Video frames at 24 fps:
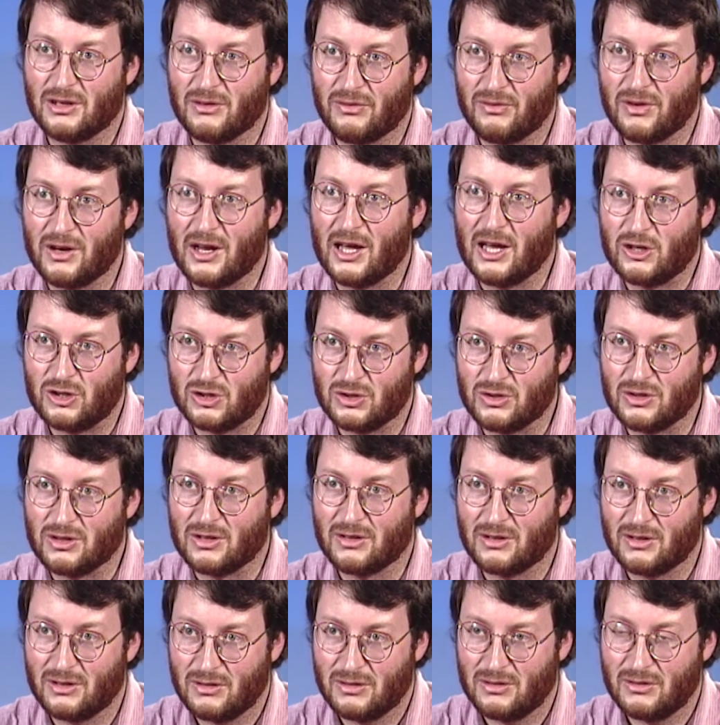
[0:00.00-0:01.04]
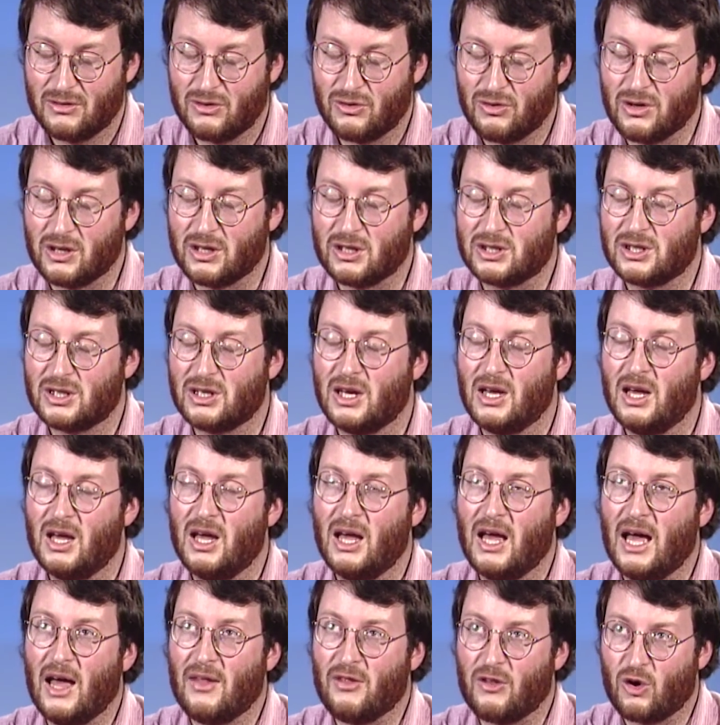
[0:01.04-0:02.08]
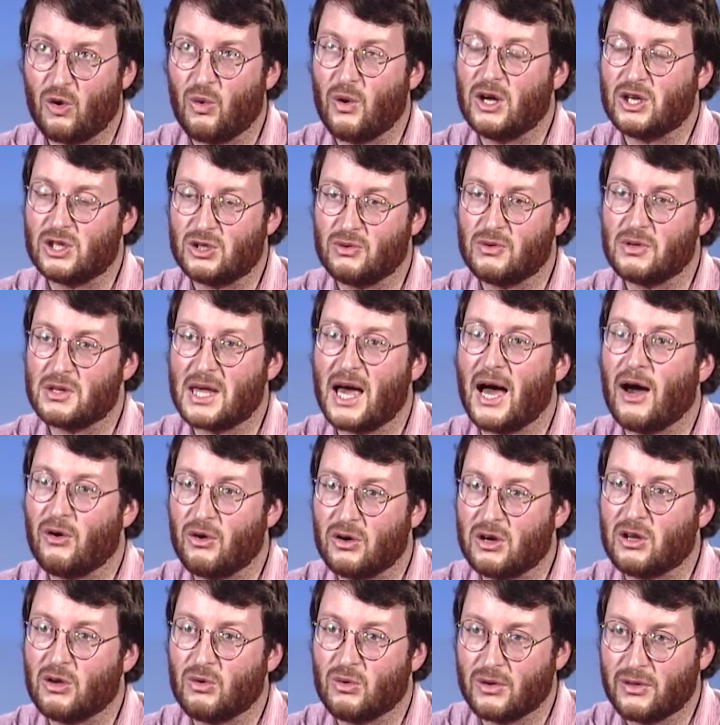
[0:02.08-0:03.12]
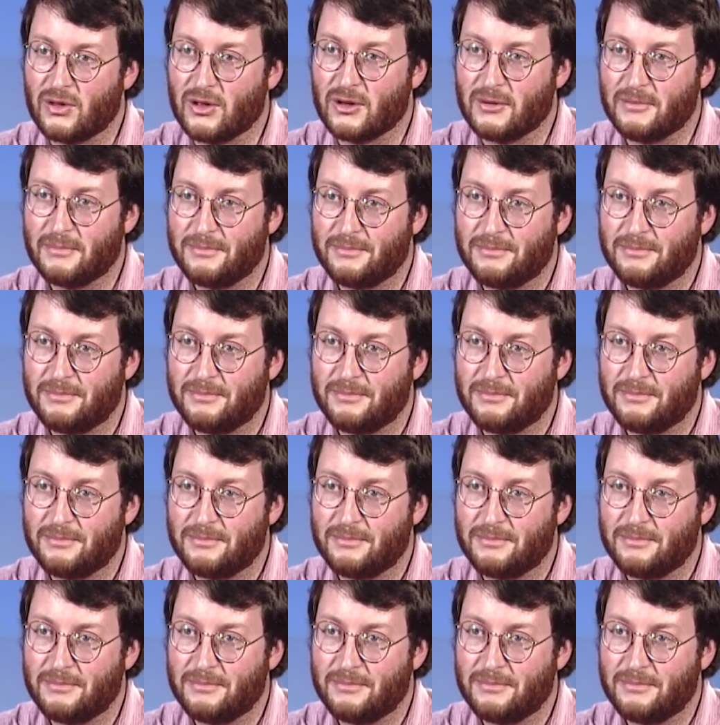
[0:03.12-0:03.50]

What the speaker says: a financial crunch. And the question was how to deal with it.